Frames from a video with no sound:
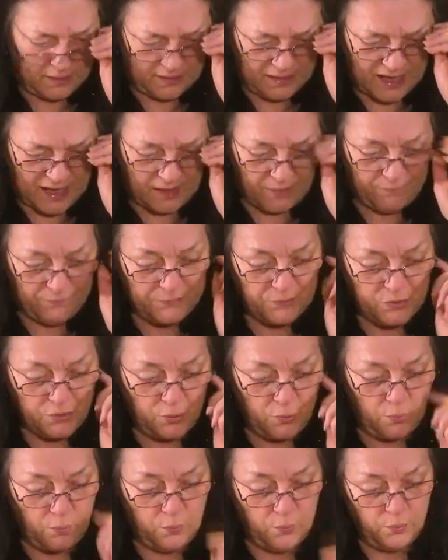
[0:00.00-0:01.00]
Now,
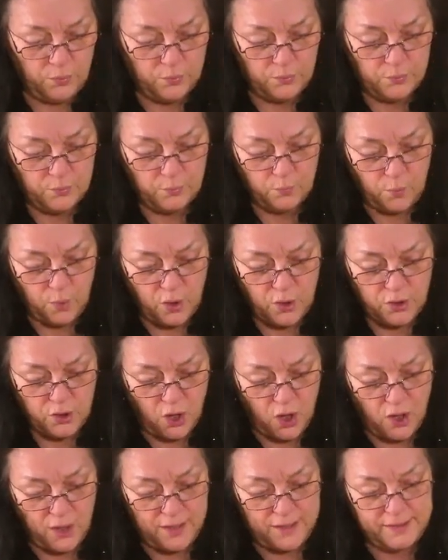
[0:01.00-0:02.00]
to work
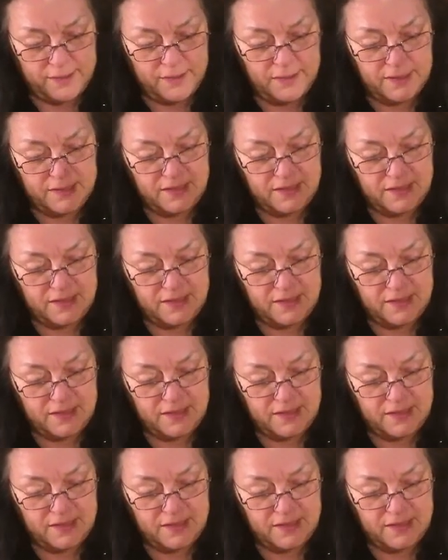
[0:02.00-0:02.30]
on